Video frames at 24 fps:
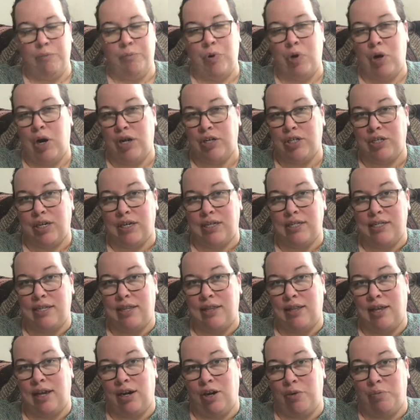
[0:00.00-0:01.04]
projects
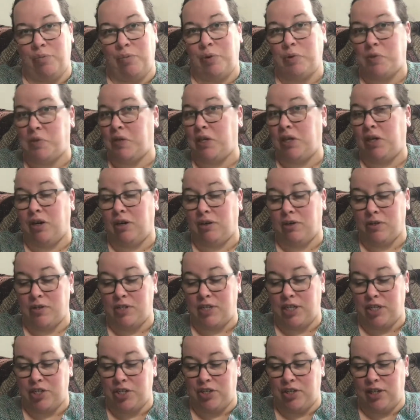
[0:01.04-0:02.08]
that are mostly garter
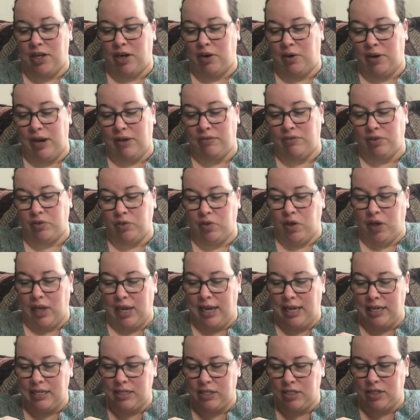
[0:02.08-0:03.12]
stitch that I don't have to look
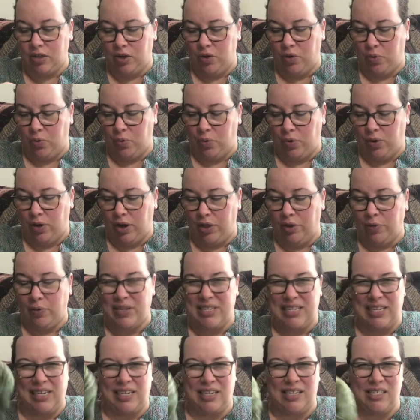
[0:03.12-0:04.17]
at. So
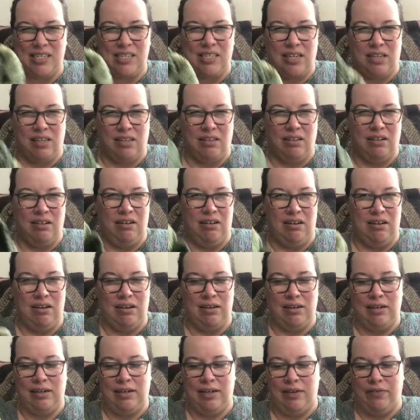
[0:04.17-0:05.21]
otherwise I get sick in the
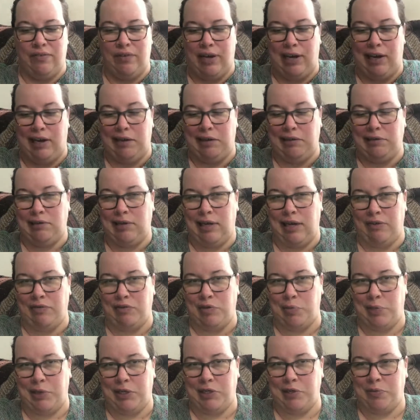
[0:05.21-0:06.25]
car if I have
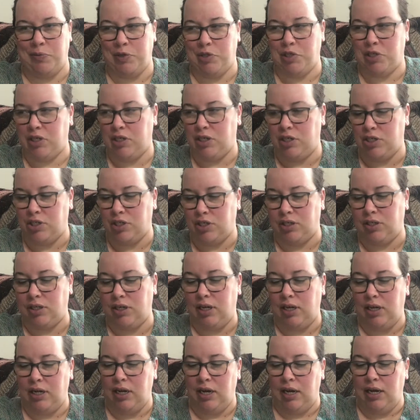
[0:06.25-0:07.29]
to pay too much attention.
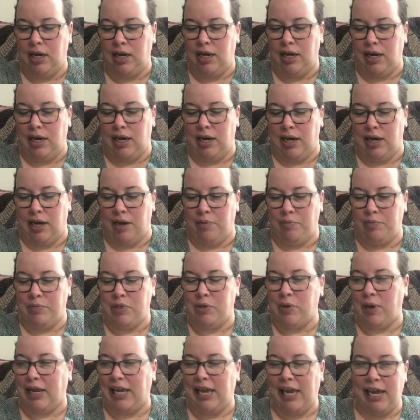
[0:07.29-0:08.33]

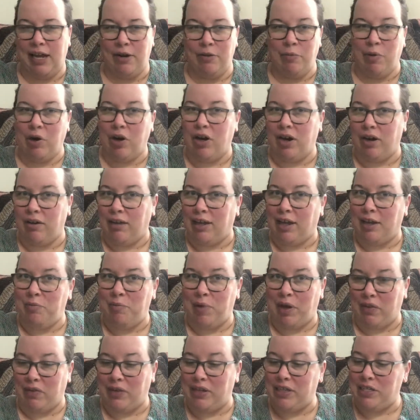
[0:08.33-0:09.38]
So I can't work on like
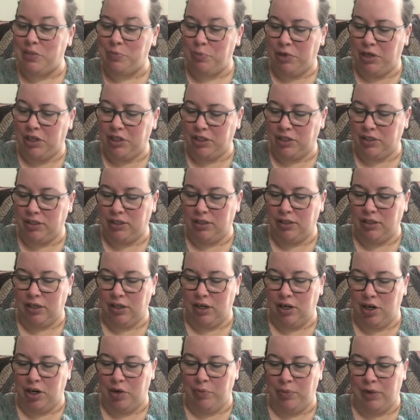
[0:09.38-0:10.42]
my lace project in the
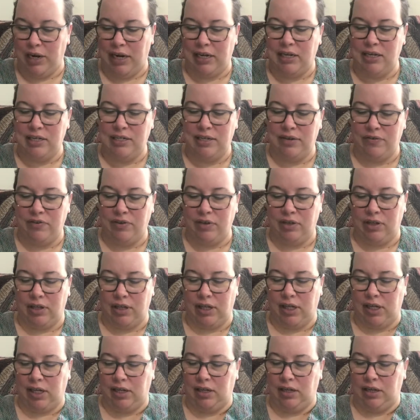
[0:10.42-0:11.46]
car, but I can
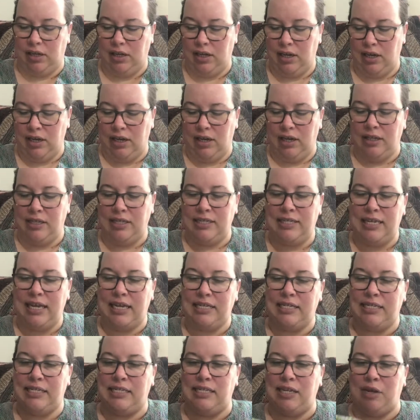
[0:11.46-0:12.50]
definitely, this
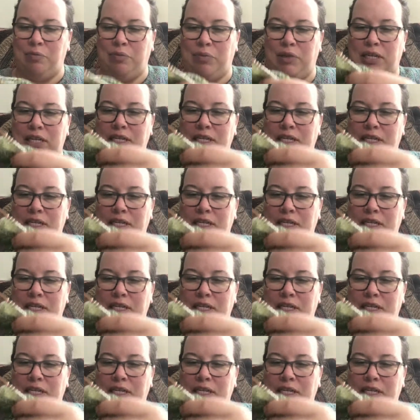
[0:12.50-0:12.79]
has some